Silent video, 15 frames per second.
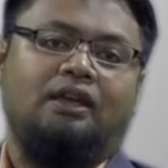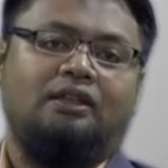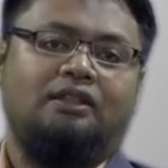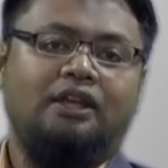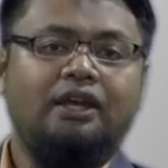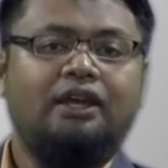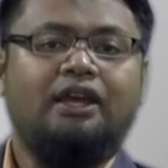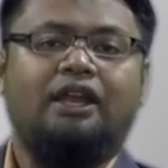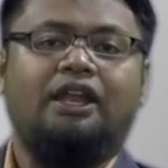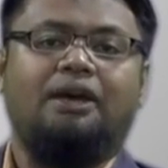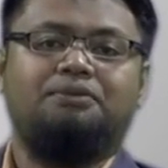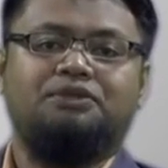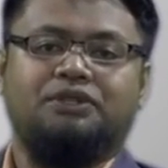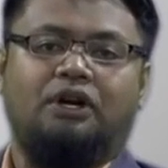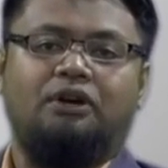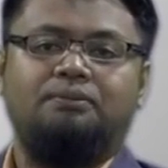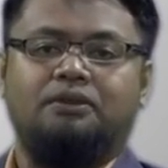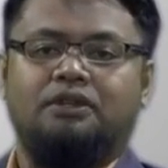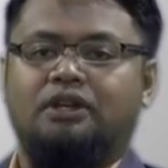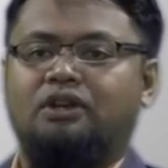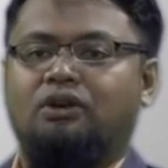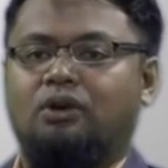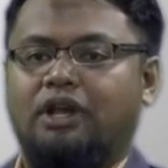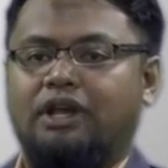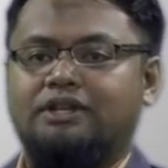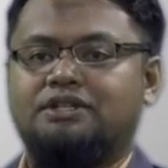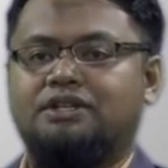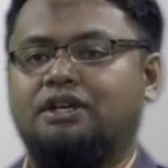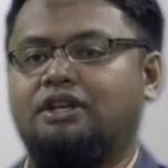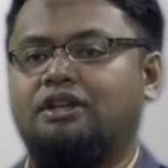They can absorb the
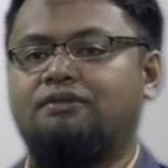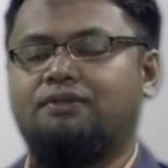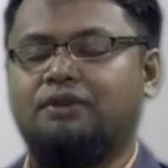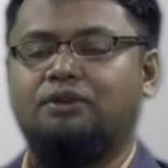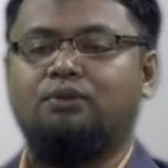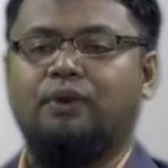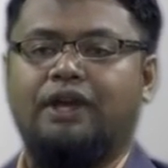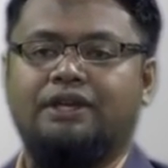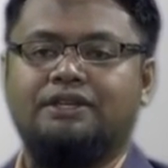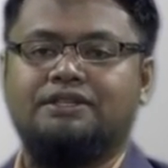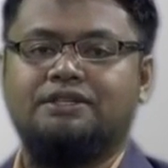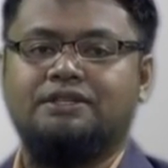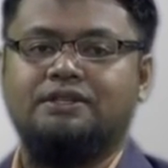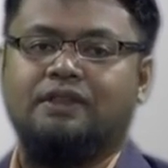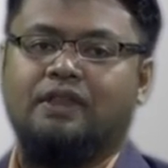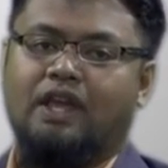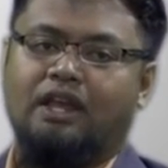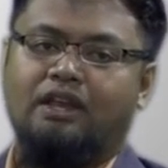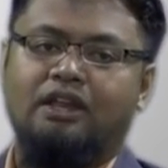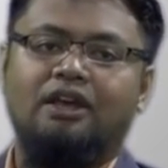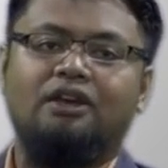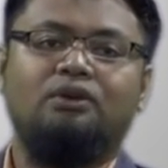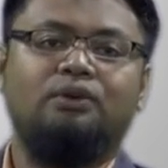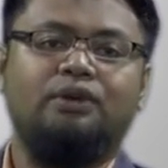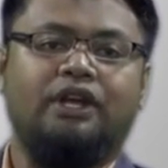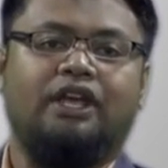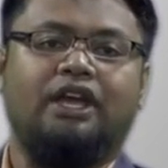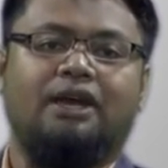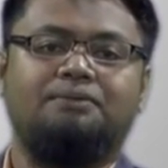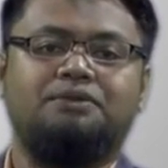knowledge in different ways and narrow the
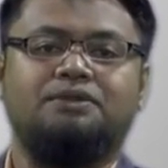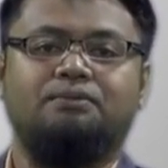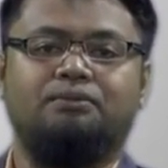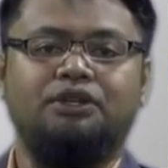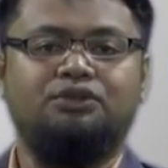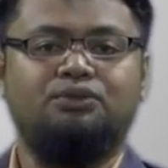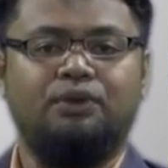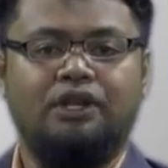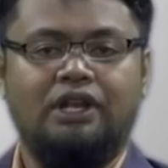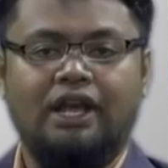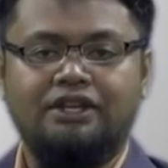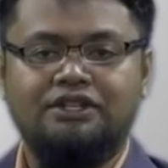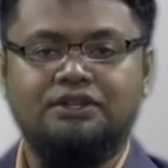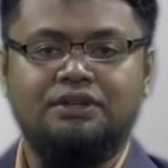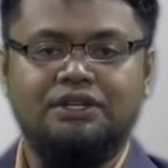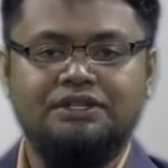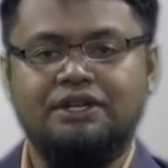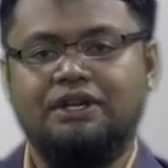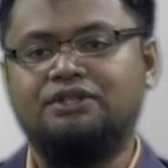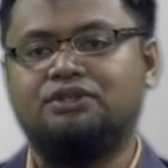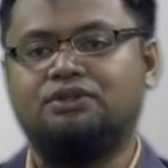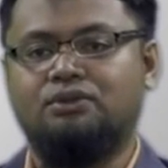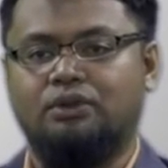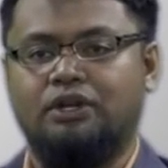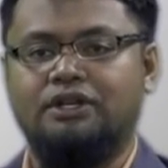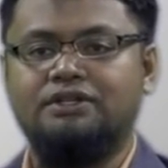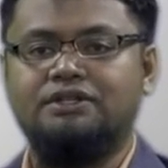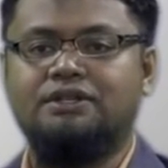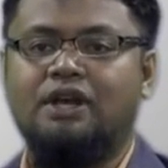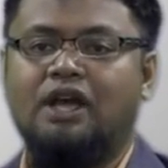gaps between lecturers and
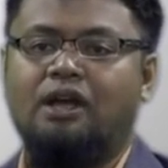students